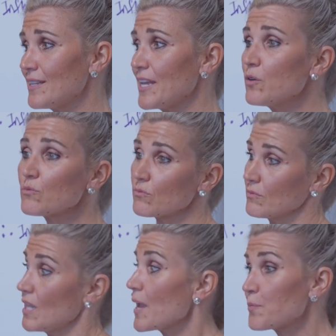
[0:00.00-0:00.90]
they don't
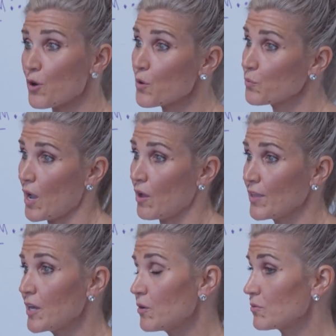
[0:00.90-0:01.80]
lie prone well.
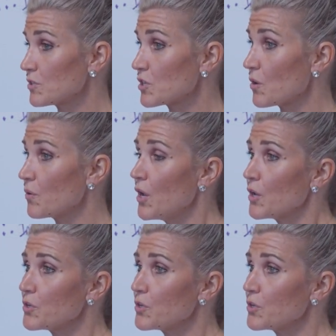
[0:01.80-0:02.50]
So